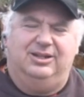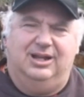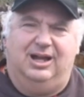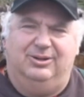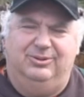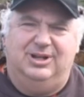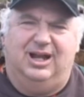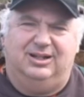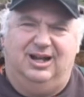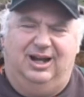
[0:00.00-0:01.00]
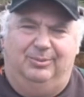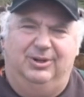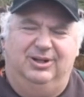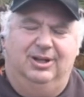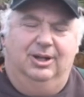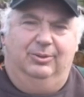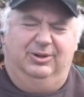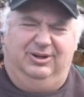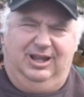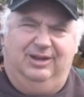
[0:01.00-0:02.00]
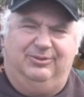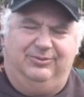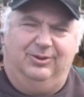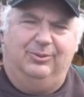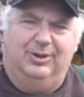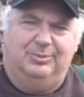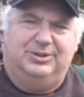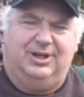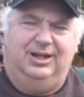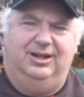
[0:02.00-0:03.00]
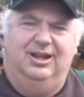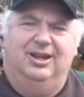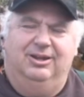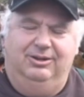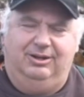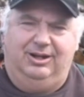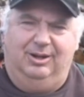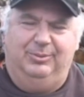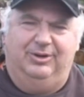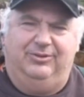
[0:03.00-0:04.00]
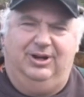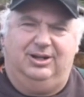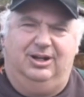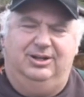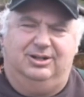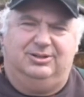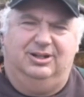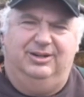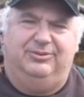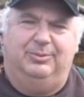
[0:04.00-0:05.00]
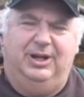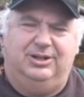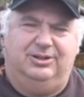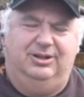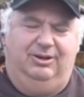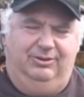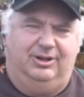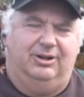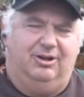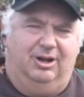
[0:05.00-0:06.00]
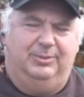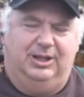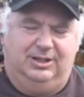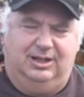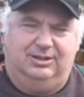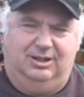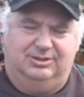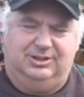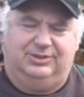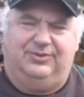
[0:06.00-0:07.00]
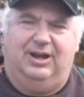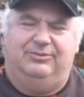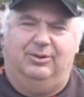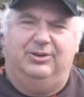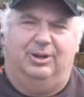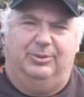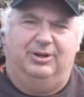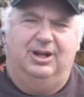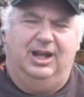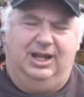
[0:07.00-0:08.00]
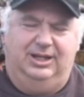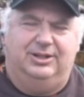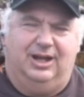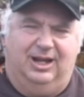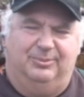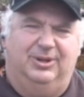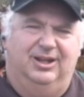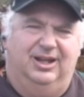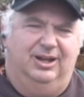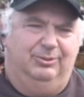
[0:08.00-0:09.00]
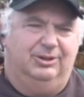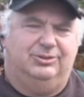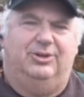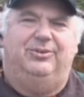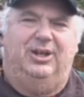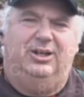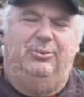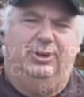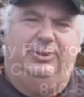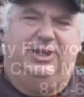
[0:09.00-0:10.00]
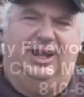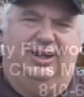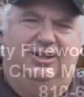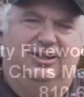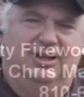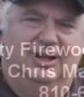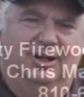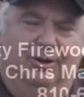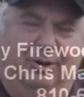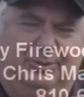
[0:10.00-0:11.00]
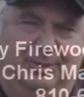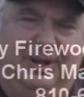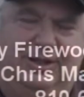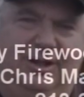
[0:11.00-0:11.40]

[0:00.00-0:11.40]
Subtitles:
@yahoo.com. We're going to have a full website. You can come there for additional information, or you can call me at that 650 number anytime, and we'll serve you any way we can. Hope to make